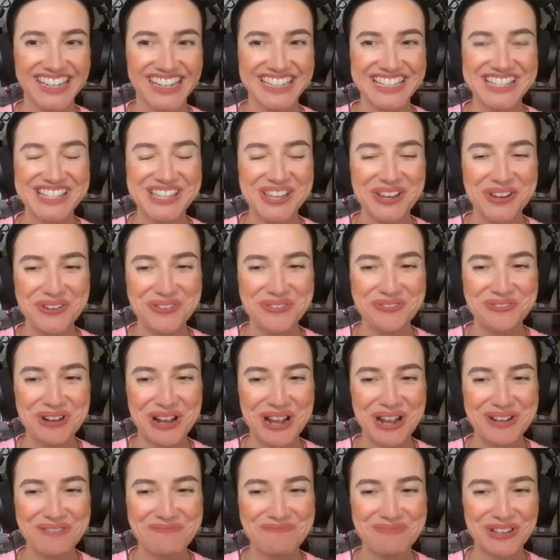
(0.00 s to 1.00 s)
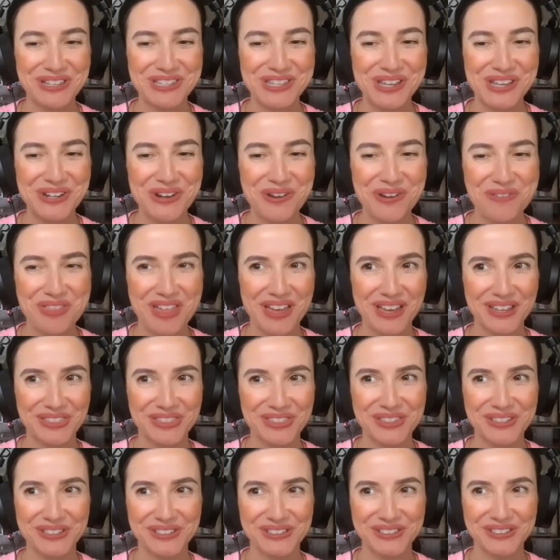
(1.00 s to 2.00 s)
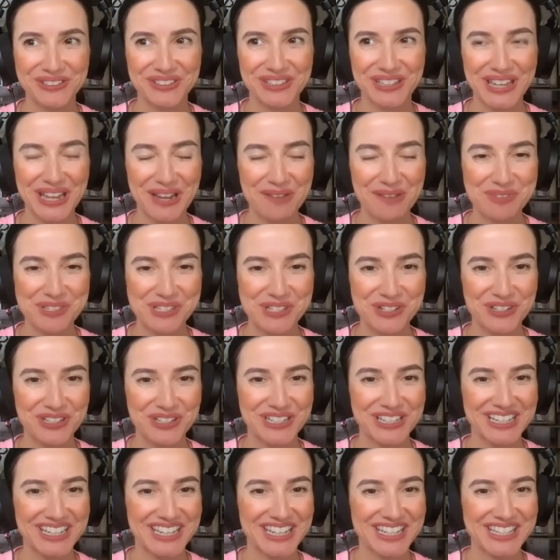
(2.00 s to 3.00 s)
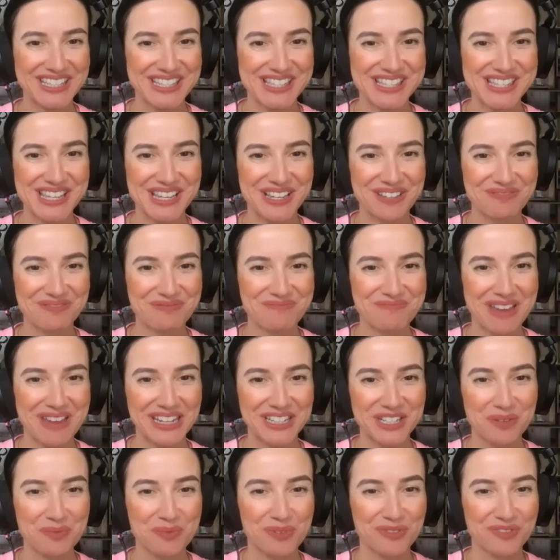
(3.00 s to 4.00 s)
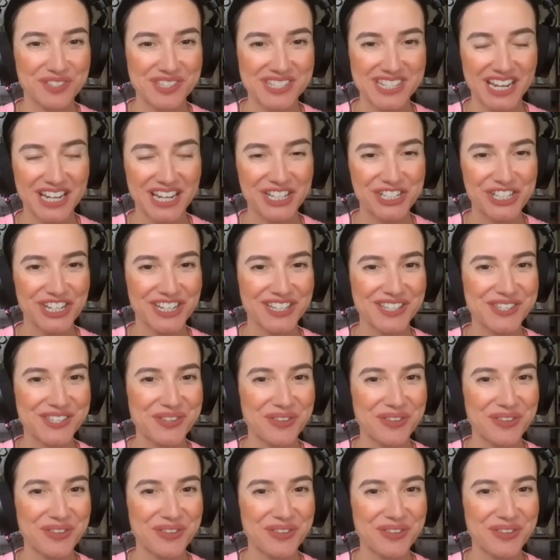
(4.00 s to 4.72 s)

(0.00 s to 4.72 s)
So, because um, I know that the the GAPS diet is uh, made up of stages.